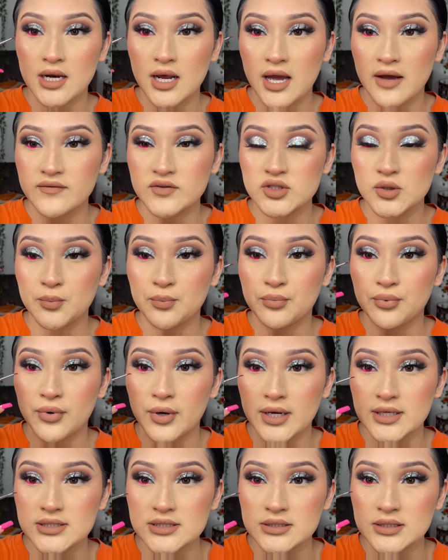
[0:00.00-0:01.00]
I have to
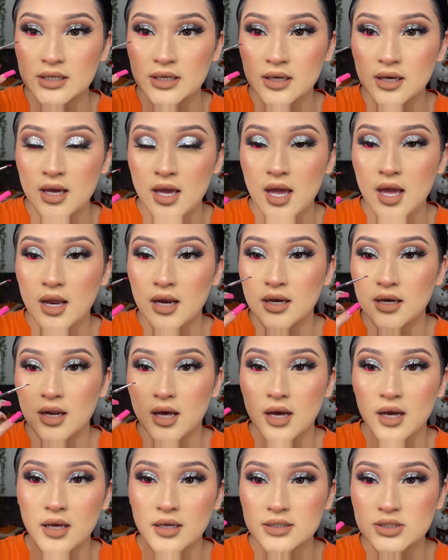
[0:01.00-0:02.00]
press it,
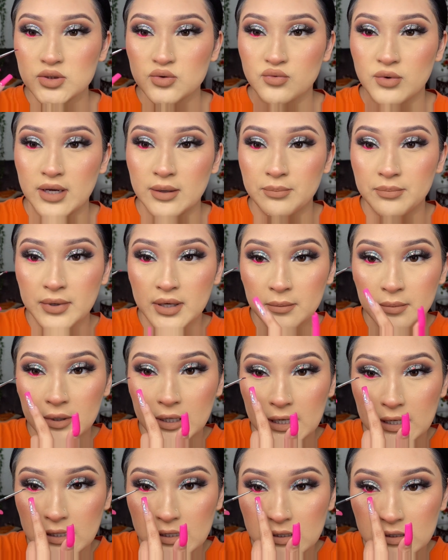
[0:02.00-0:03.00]
not swipe it,
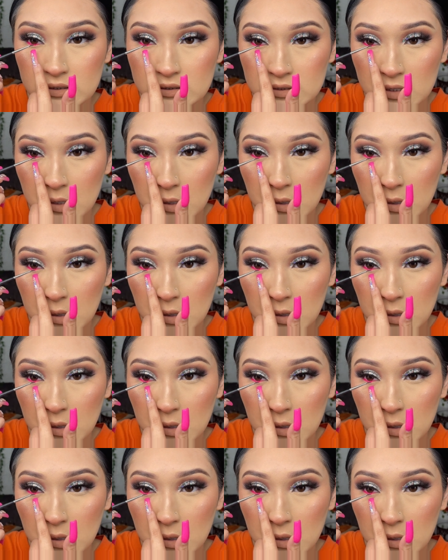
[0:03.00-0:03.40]
because